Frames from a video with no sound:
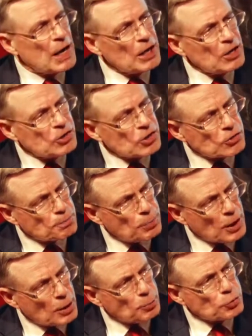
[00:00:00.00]
it just
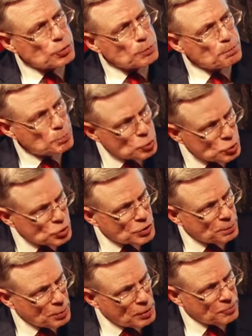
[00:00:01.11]
helps to boost the
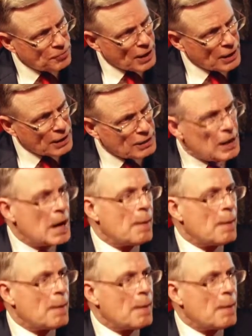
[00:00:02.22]
profile,